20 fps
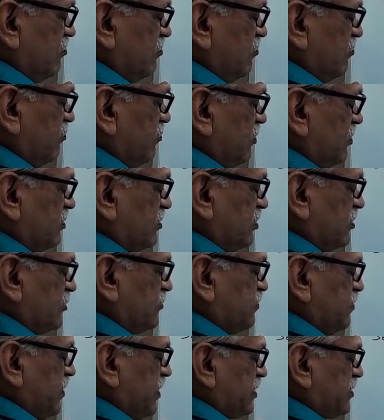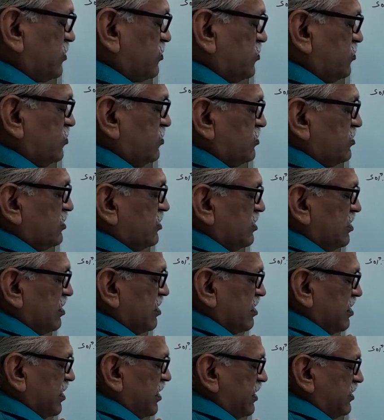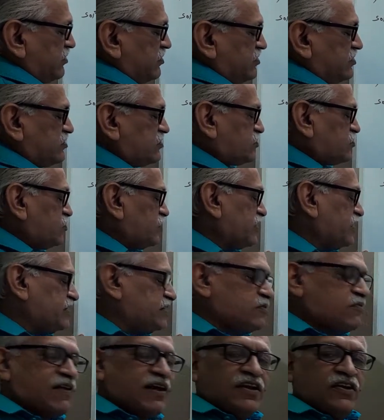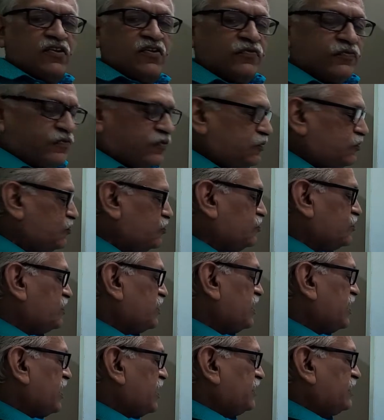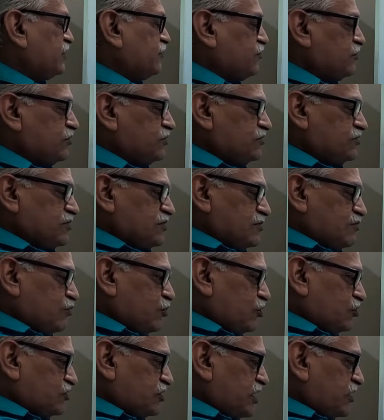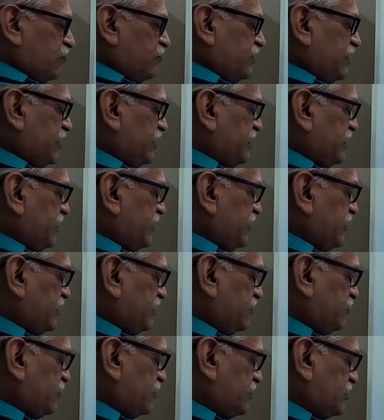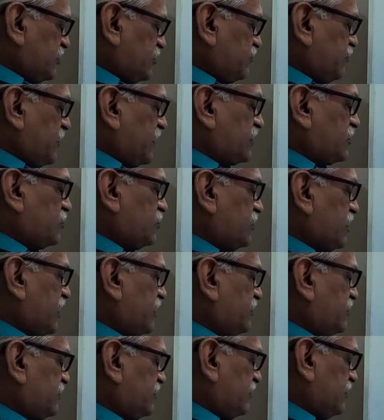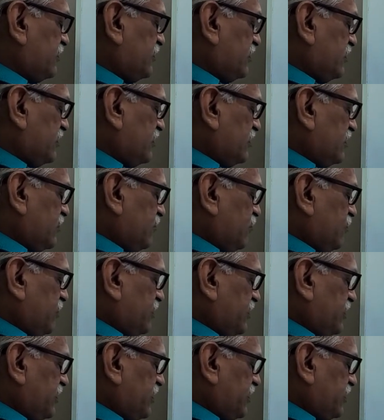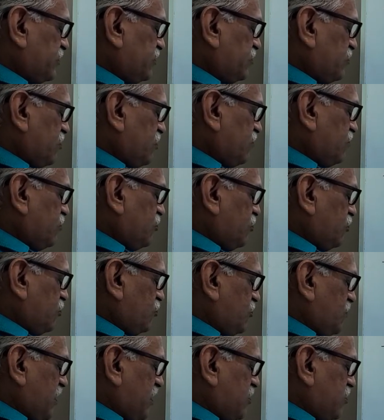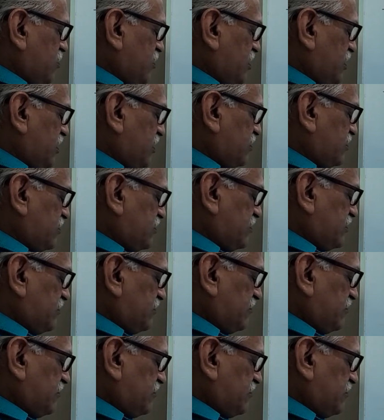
with respect to x to get the value of u, and therefore both sides we integrate it with respect to x. Therefore integration of dou u by dou x